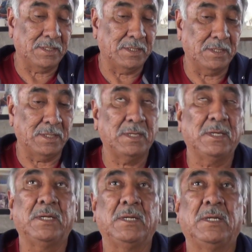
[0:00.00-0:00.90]
Is there
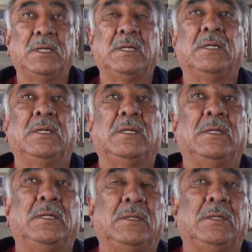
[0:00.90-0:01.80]
a particular
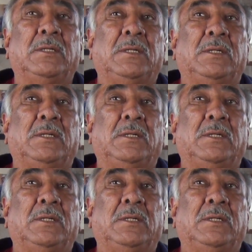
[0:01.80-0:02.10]
stone that you